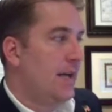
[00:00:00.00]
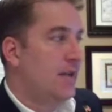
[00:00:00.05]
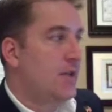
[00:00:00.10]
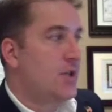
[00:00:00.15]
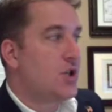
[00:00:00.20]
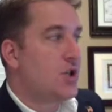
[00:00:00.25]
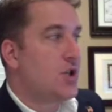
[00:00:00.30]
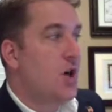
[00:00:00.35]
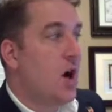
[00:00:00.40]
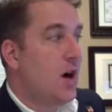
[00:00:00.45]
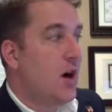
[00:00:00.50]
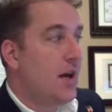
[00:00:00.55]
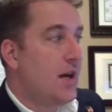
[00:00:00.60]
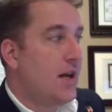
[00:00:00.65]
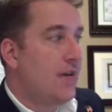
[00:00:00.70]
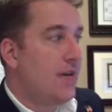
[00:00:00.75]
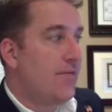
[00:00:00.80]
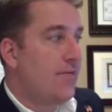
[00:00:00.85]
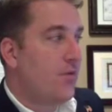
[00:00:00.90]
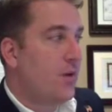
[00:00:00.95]

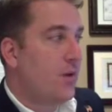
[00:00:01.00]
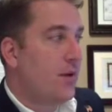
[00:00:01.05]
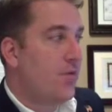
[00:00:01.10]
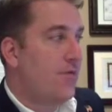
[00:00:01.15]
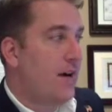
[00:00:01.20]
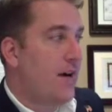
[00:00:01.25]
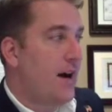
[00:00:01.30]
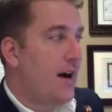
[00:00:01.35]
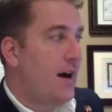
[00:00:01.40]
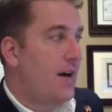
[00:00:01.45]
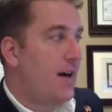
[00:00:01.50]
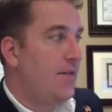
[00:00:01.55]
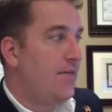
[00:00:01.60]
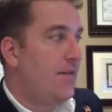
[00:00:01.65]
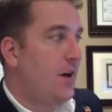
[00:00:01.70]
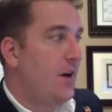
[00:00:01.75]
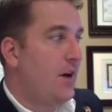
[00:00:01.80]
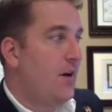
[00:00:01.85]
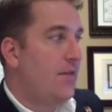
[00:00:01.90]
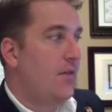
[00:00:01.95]
starting at $45
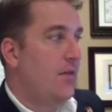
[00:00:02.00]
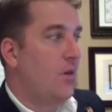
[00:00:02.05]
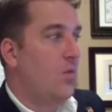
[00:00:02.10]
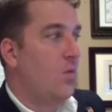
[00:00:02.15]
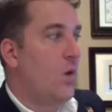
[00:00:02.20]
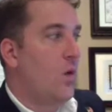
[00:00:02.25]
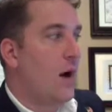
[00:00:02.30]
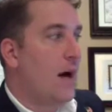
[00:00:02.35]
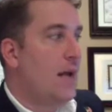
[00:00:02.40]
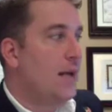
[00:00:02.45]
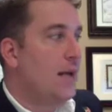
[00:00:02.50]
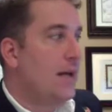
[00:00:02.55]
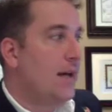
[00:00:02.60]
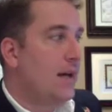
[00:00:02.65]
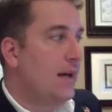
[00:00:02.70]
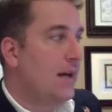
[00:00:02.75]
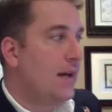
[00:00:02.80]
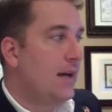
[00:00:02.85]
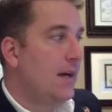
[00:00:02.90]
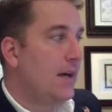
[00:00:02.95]
for 1
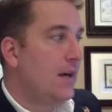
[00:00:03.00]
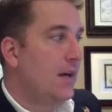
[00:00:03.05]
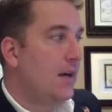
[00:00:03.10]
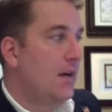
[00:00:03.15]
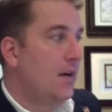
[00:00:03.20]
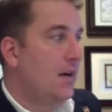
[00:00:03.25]
gig